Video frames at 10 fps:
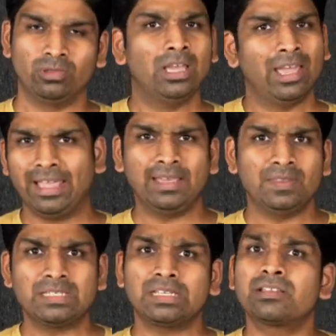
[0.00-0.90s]
Again, these are
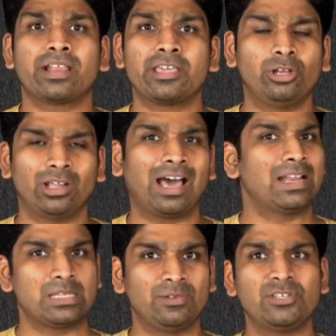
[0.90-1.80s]
the regular hours in
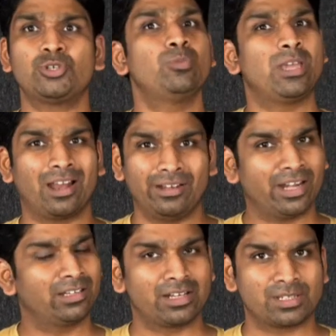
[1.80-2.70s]
which we conduct our
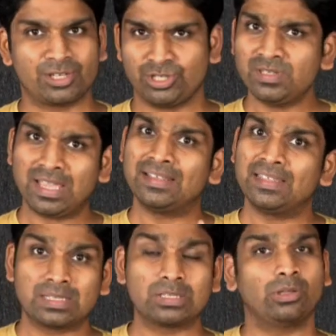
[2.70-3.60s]
sessions, and this is
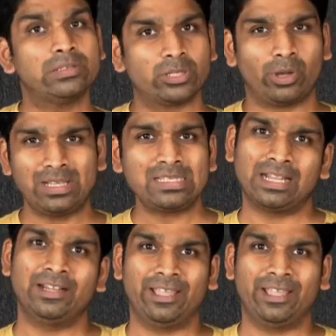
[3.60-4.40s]
also on a Sunday.